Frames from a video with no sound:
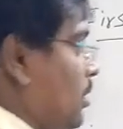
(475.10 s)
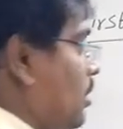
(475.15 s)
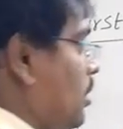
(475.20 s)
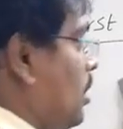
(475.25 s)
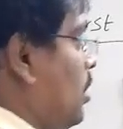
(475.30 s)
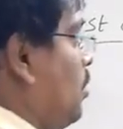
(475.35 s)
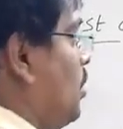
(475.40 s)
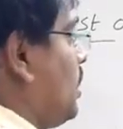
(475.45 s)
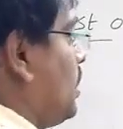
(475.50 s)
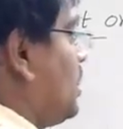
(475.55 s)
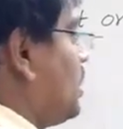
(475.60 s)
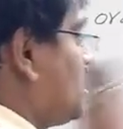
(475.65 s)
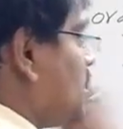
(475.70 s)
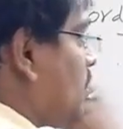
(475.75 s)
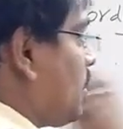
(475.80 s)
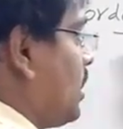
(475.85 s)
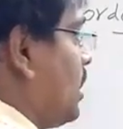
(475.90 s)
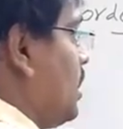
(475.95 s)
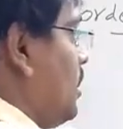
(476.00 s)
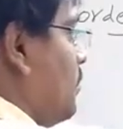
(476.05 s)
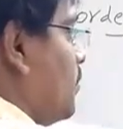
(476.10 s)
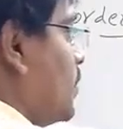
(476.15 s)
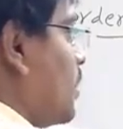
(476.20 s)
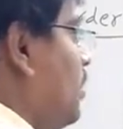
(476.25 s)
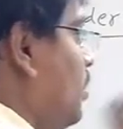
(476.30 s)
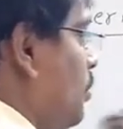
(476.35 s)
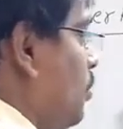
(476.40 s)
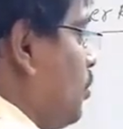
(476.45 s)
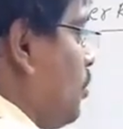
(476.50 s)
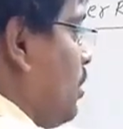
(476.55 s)
Now what is our aim?
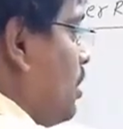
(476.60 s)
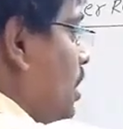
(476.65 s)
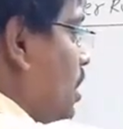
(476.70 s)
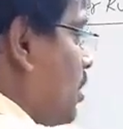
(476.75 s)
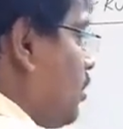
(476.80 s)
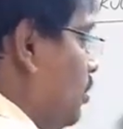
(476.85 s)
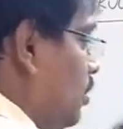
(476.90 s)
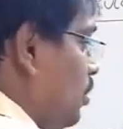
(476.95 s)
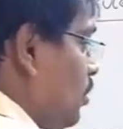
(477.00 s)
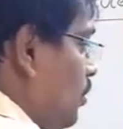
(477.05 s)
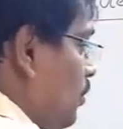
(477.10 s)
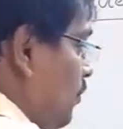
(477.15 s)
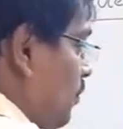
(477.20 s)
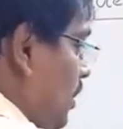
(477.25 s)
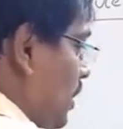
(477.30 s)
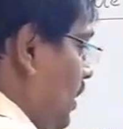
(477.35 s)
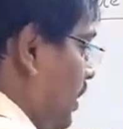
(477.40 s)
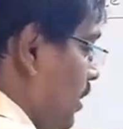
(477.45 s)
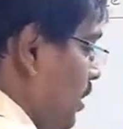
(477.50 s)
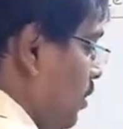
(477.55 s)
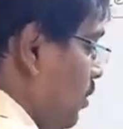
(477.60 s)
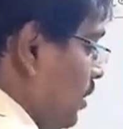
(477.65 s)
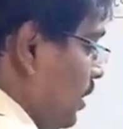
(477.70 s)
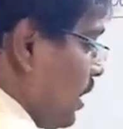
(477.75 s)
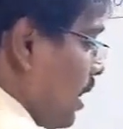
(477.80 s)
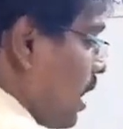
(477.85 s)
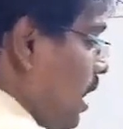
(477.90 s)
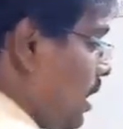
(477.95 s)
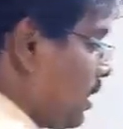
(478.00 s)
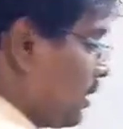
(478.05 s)
We have to find
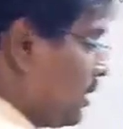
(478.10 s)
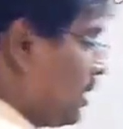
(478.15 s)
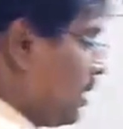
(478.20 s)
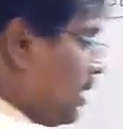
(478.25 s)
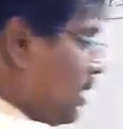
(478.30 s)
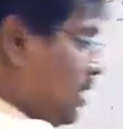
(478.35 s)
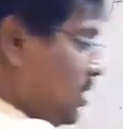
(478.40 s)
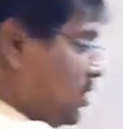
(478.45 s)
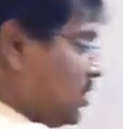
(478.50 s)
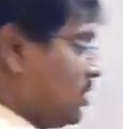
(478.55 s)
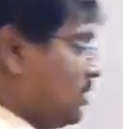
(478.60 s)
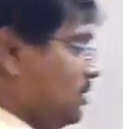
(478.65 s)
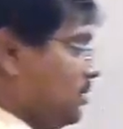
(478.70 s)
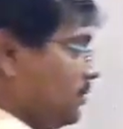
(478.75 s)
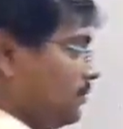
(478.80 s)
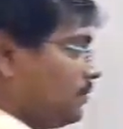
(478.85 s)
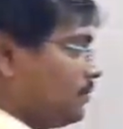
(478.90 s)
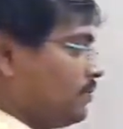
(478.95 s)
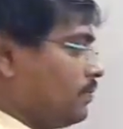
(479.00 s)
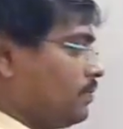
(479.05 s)
out order list